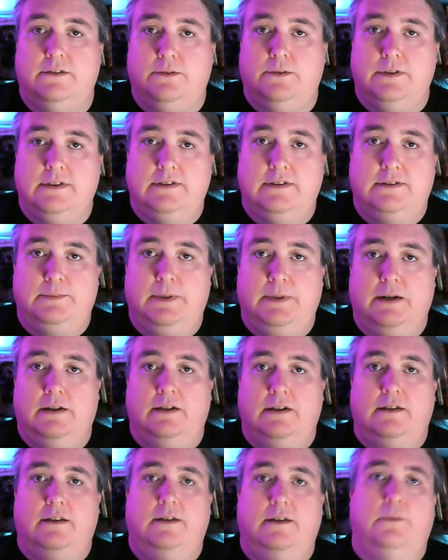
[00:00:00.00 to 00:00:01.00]
or the
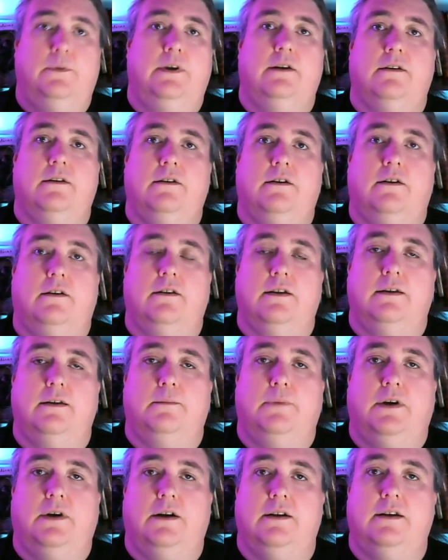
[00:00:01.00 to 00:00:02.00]
spirit that we are calling
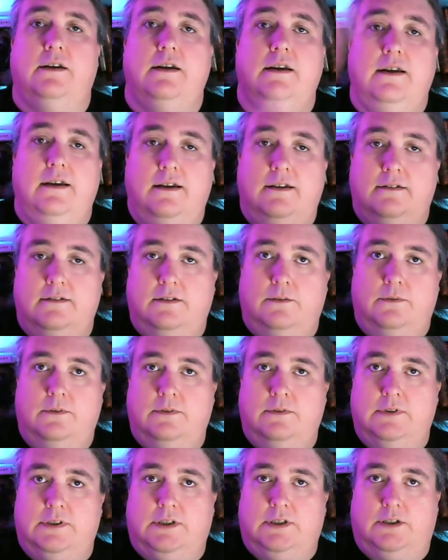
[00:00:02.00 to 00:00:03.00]
upon,
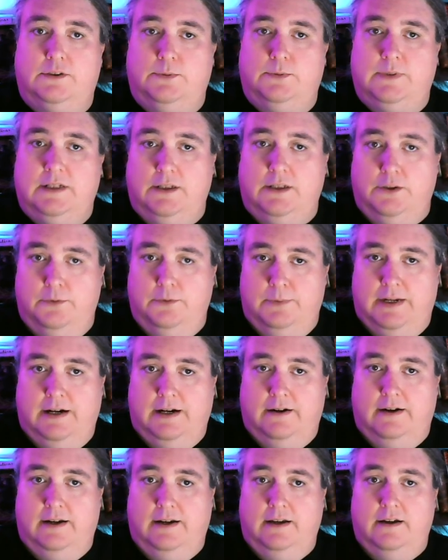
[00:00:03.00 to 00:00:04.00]
starts with the
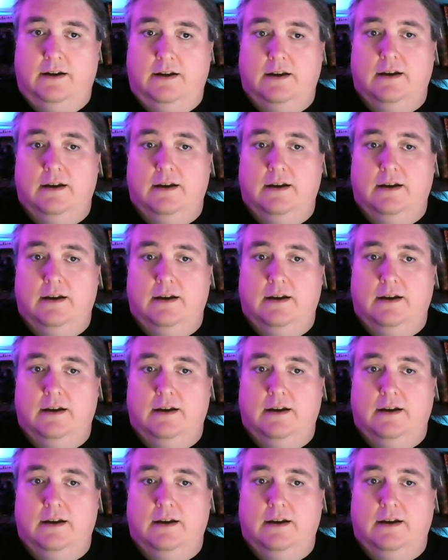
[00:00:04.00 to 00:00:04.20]
luminary.